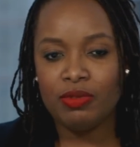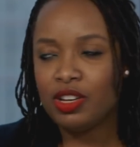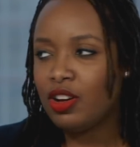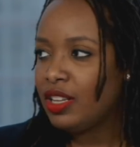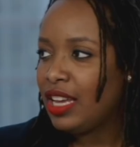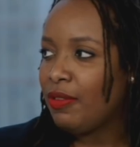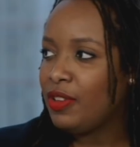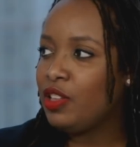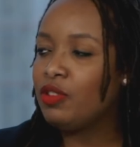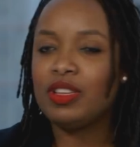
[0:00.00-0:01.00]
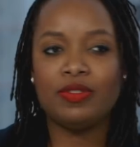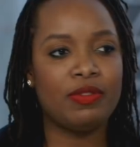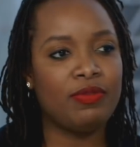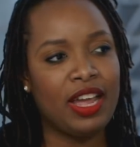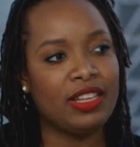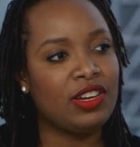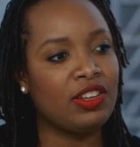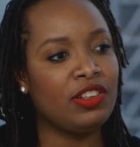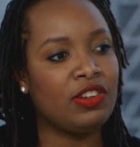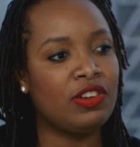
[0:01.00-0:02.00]
we got Gavin Lewis from
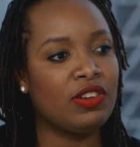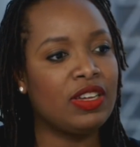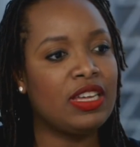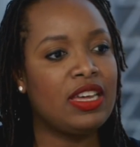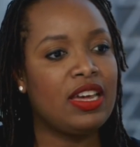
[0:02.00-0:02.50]
Vanguard along,